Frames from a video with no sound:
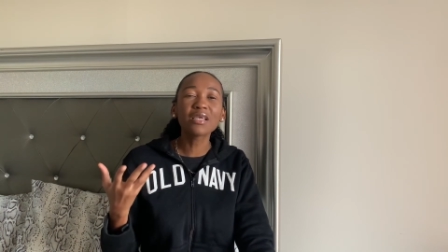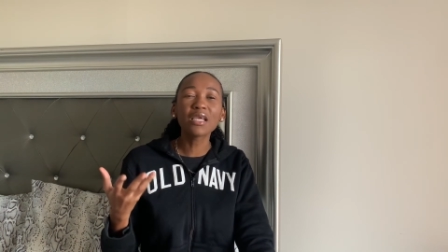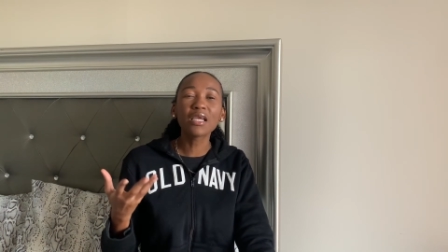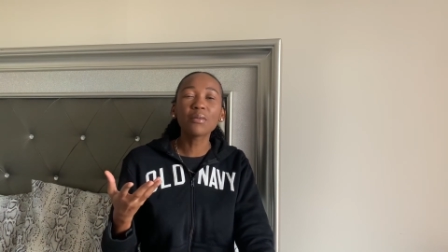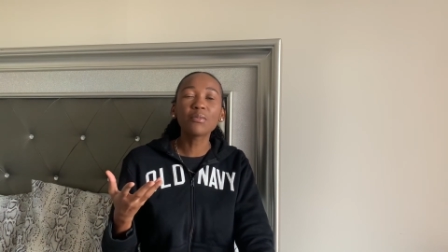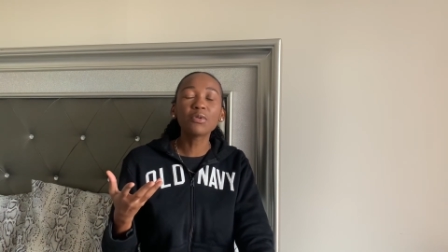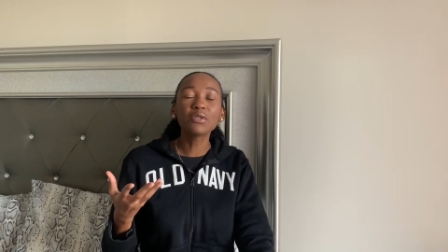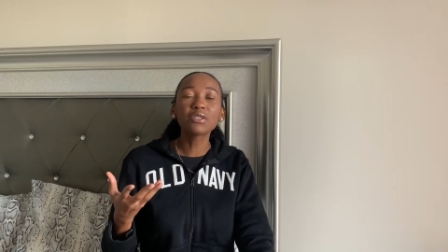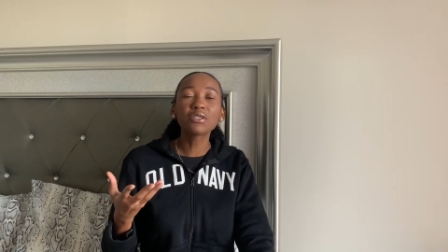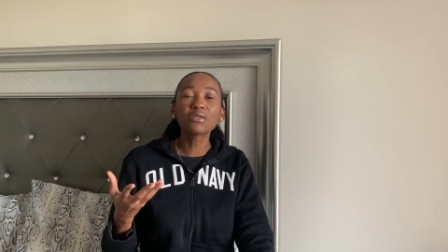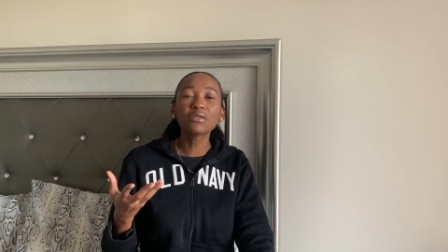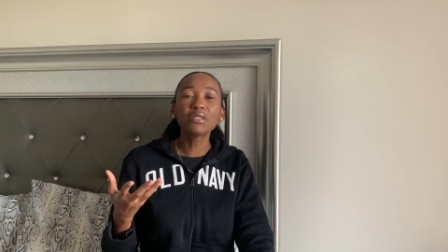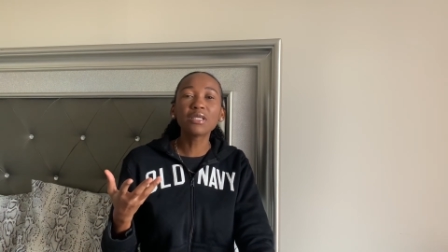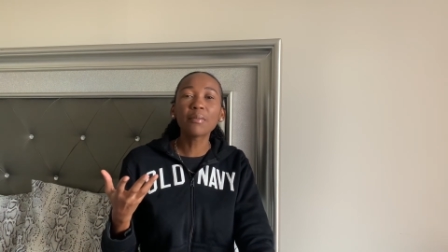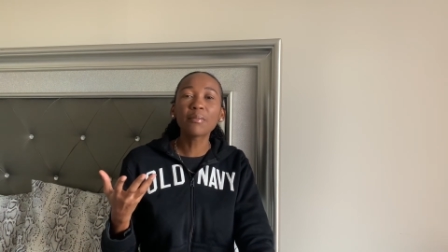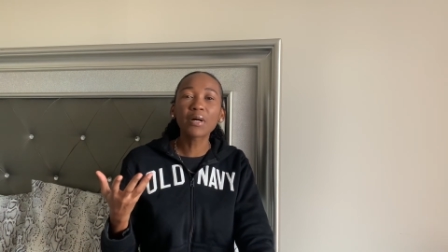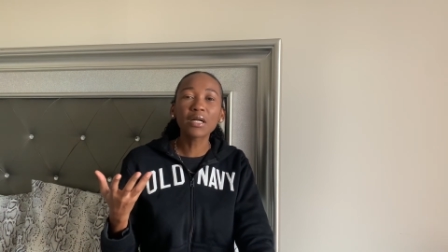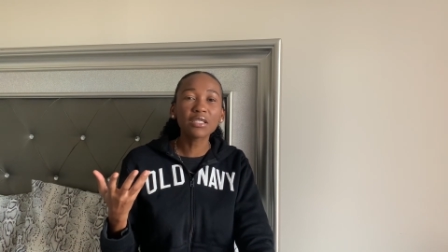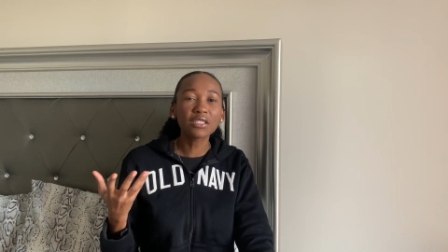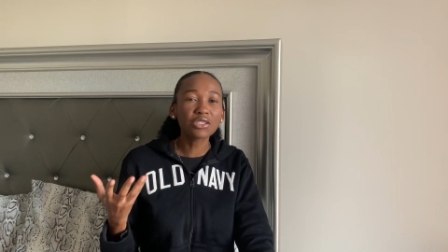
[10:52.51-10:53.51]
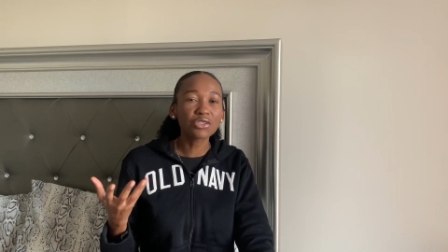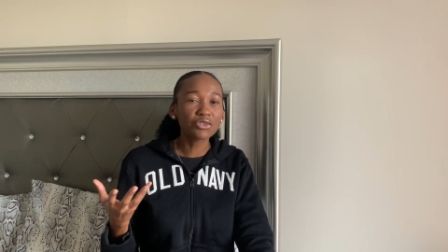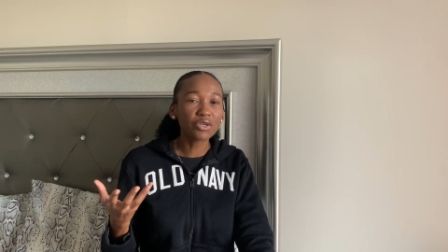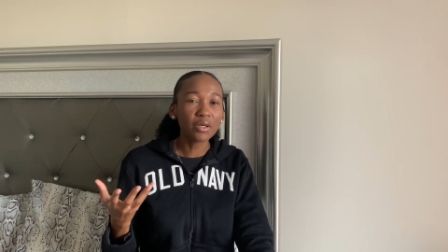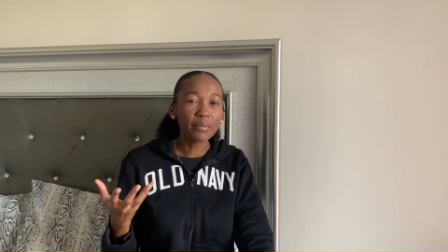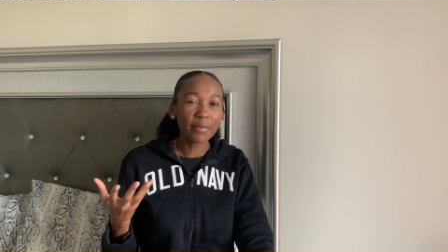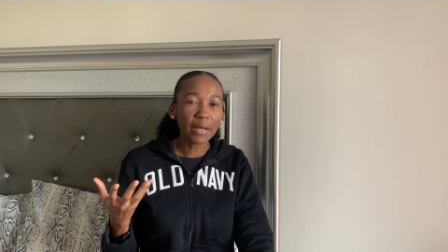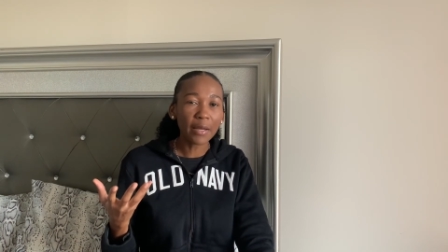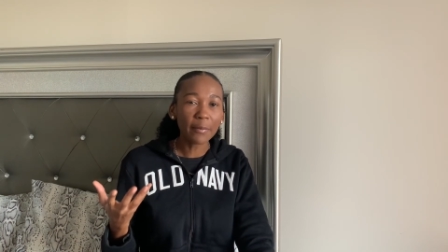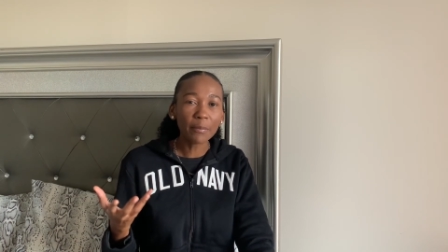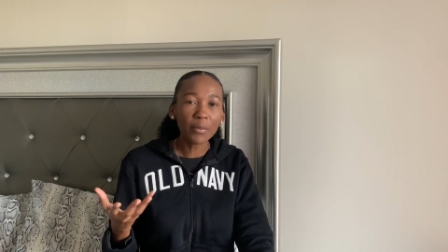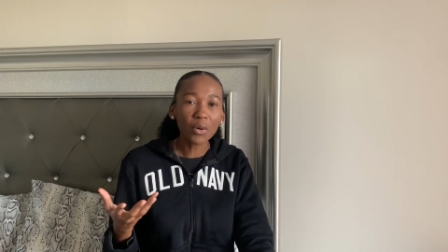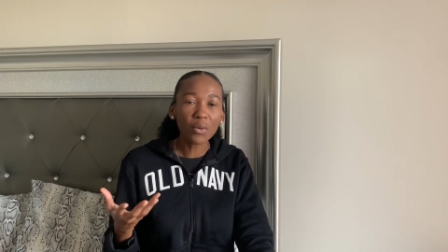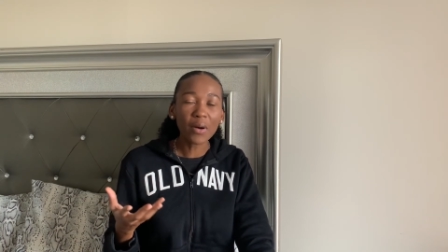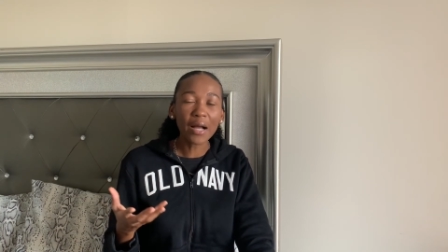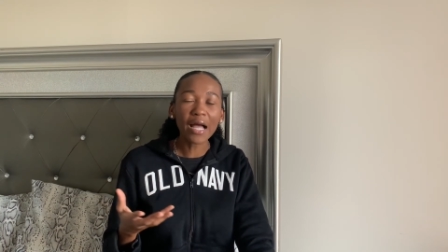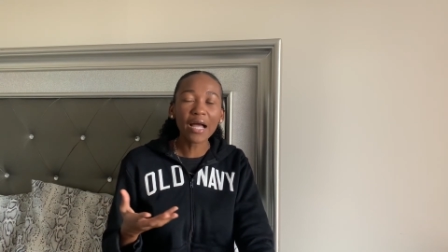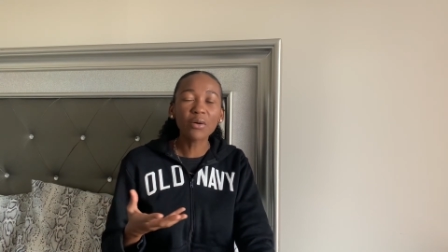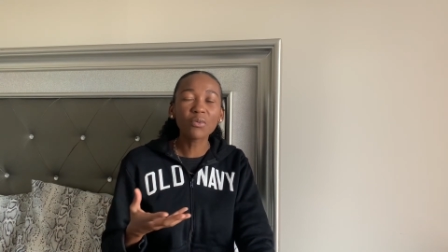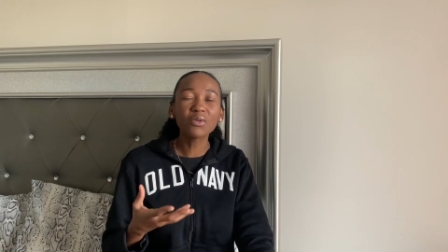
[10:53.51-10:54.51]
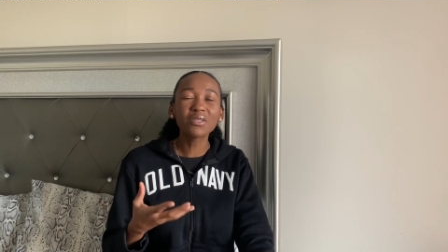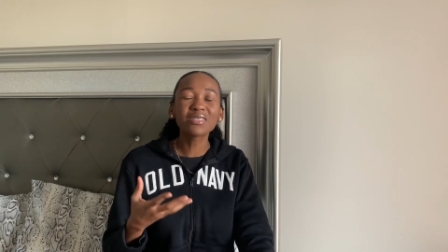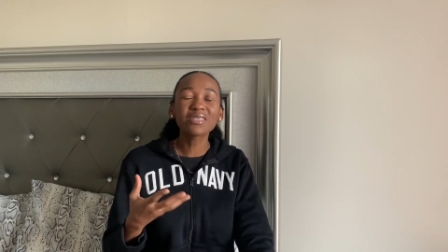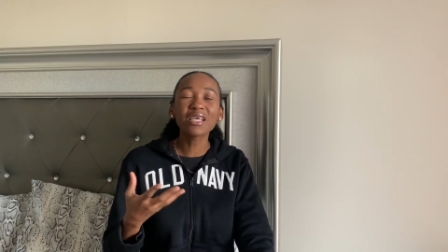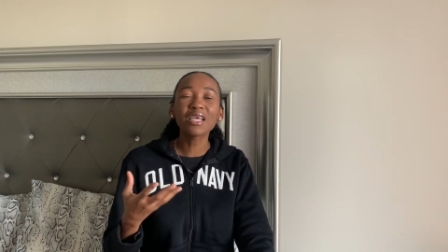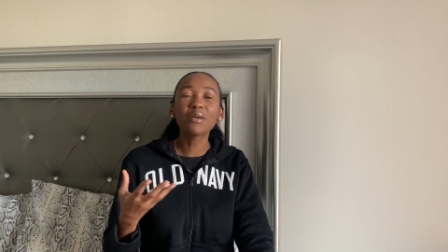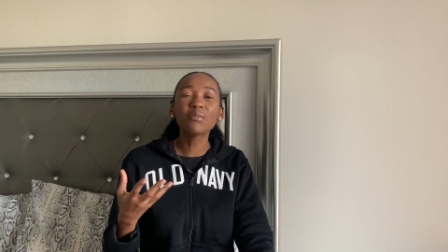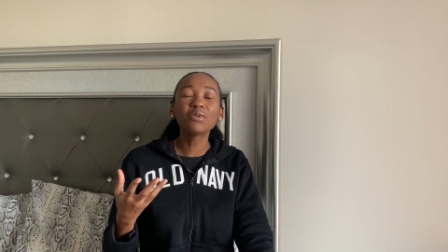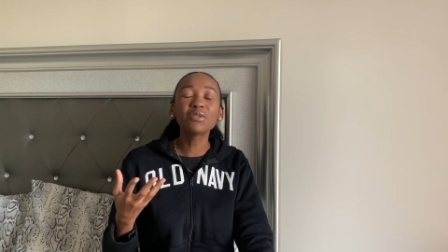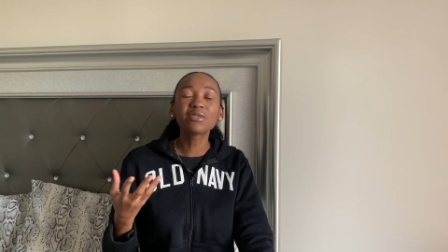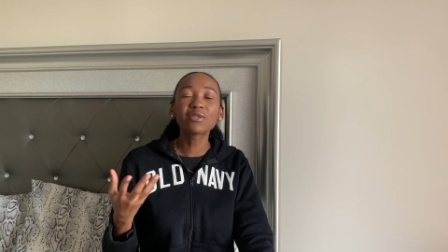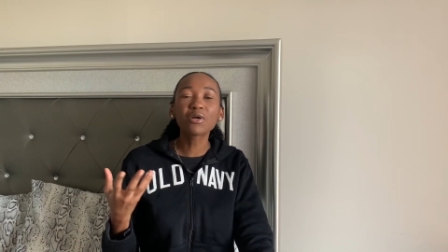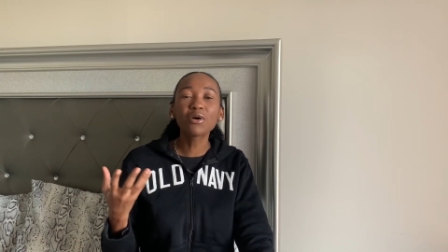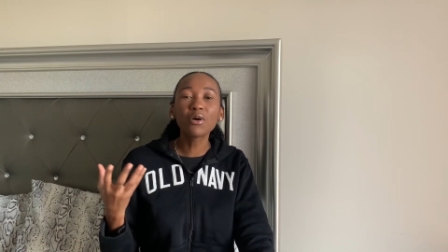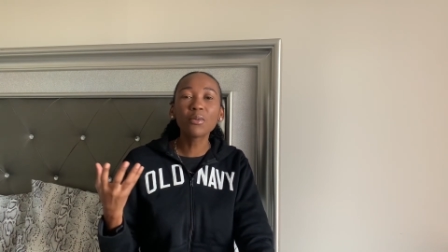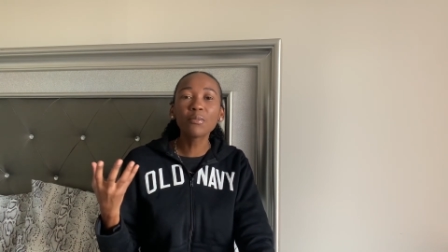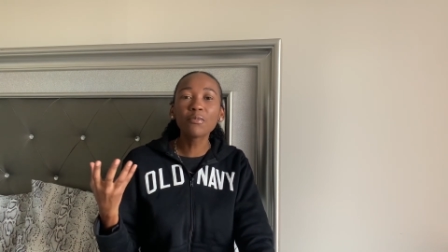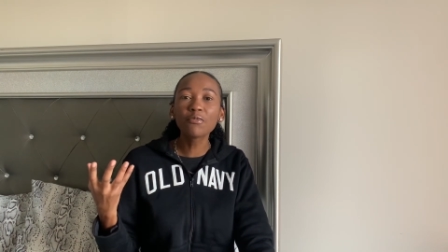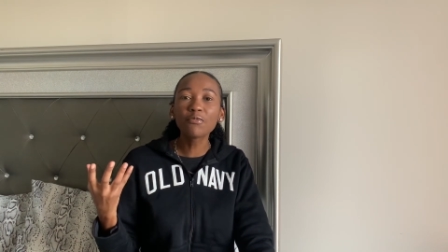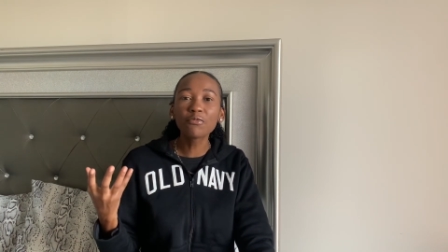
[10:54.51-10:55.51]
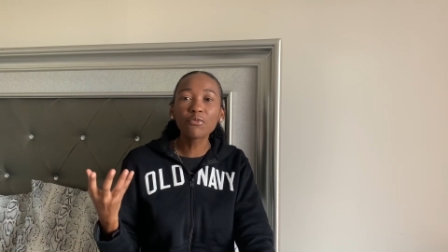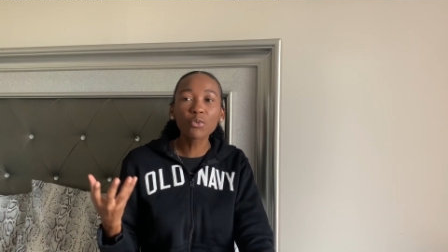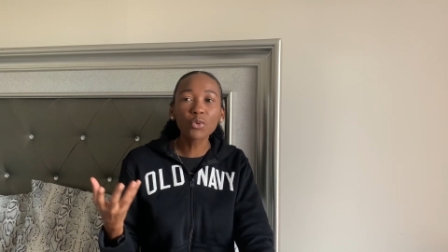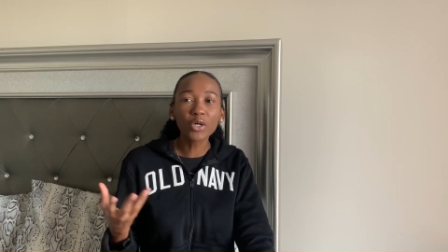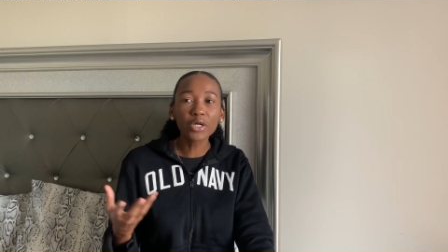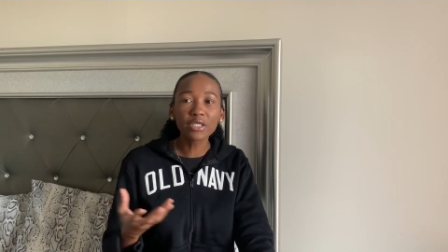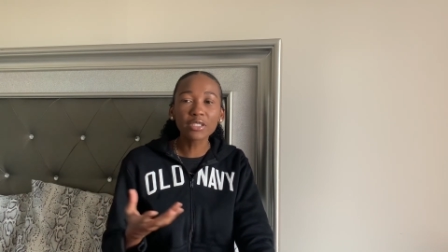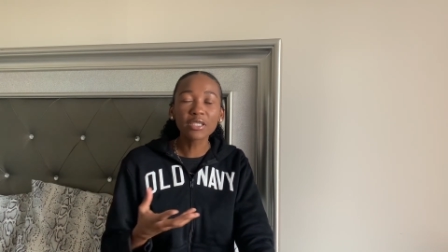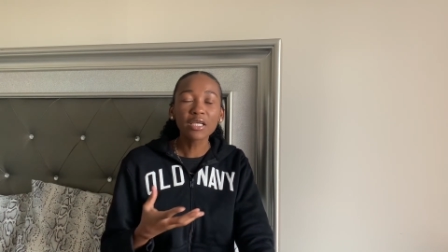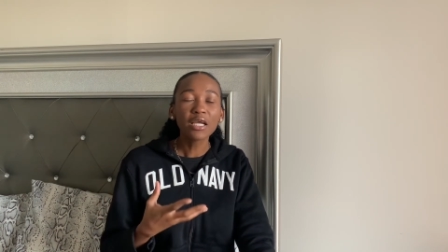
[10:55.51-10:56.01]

able to demonstrate my power i was able to come forth